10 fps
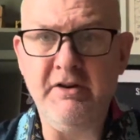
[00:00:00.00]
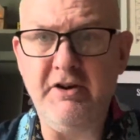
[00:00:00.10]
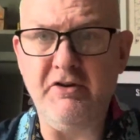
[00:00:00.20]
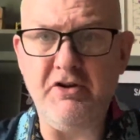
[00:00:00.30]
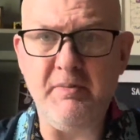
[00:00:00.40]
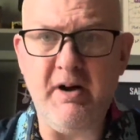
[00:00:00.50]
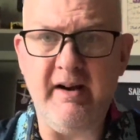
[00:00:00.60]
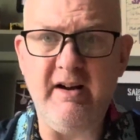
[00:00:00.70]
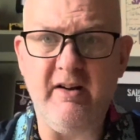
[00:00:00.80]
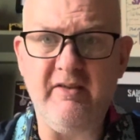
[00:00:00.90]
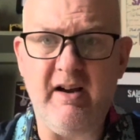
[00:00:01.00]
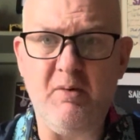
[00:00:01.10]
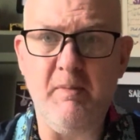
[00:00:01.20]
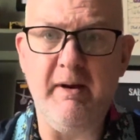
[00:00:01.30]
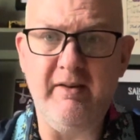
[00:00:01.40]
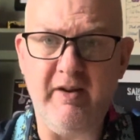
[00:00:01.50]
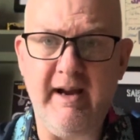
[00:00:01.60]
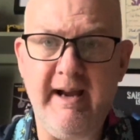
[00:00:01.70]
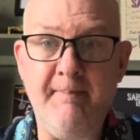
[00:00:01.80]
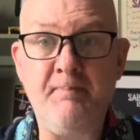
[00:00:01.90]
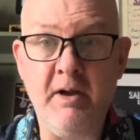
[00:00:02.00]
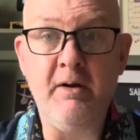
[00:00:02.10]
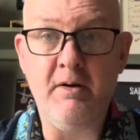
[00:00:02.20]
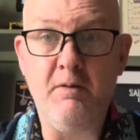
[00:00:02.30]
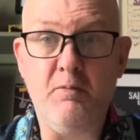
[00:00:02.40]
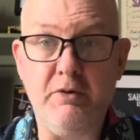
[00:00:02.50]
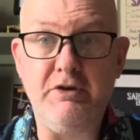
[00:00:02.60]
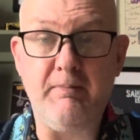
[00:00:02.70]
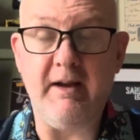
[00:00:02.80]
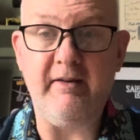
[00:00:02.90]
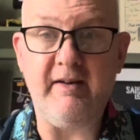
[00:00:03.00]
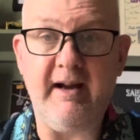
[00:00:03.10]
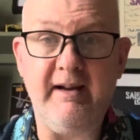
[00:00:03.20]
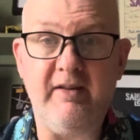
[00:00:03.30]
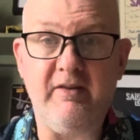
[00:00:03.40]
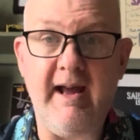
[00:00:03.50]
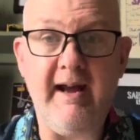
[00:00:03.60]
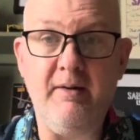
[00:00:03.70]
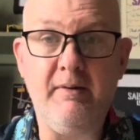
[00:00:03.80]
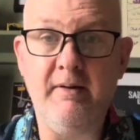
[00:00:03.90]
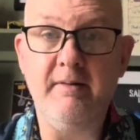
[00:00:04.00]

YouTube got in contact with me saying, would you please take this down?